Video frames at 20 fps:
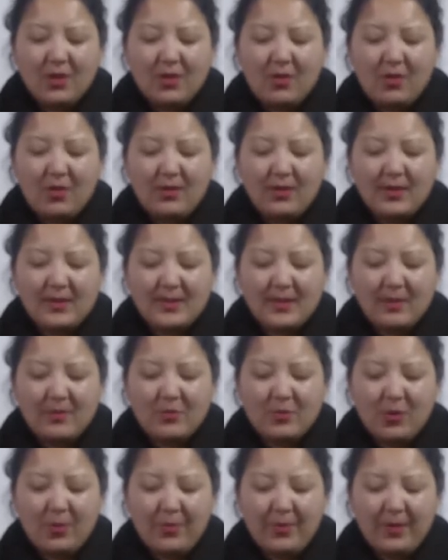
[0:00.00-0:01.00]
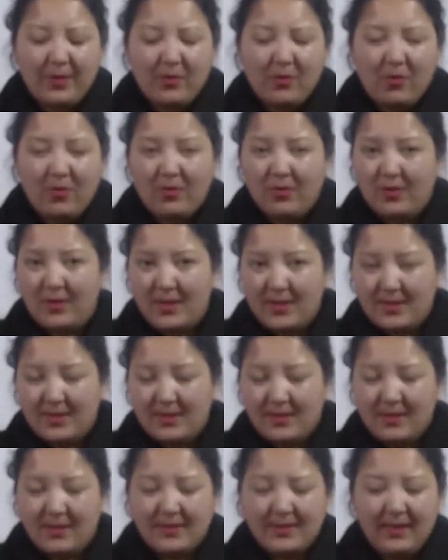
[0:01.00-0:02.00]
on the same topic, on
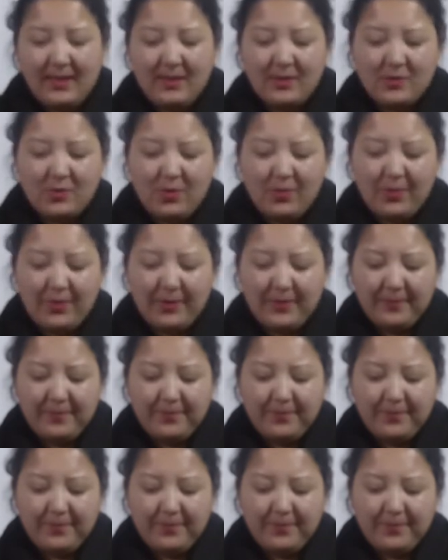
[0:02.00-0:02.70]
the second topic.